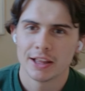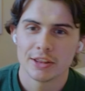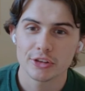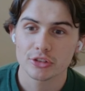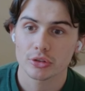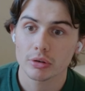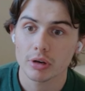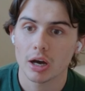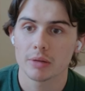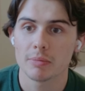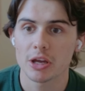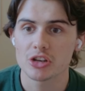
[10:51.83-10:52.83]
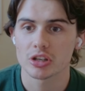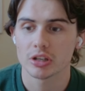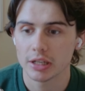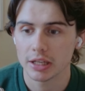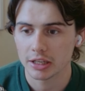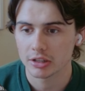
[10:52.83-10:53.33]
This third
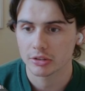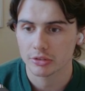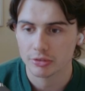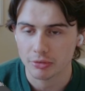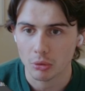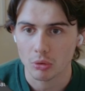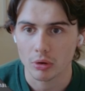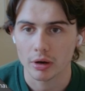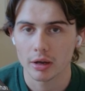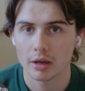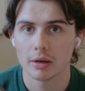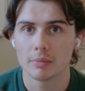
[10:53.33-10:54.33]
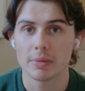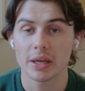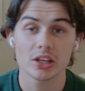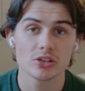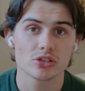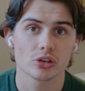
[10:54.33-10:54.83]
automation is for
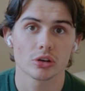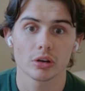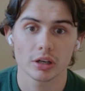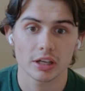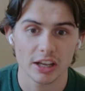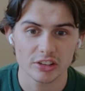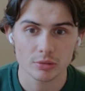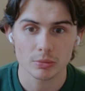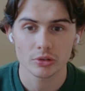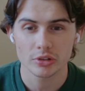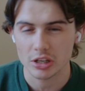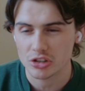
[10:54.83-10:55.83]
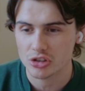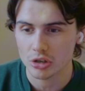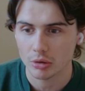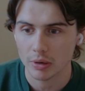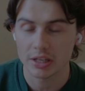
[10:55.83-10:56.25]
making sure customers that show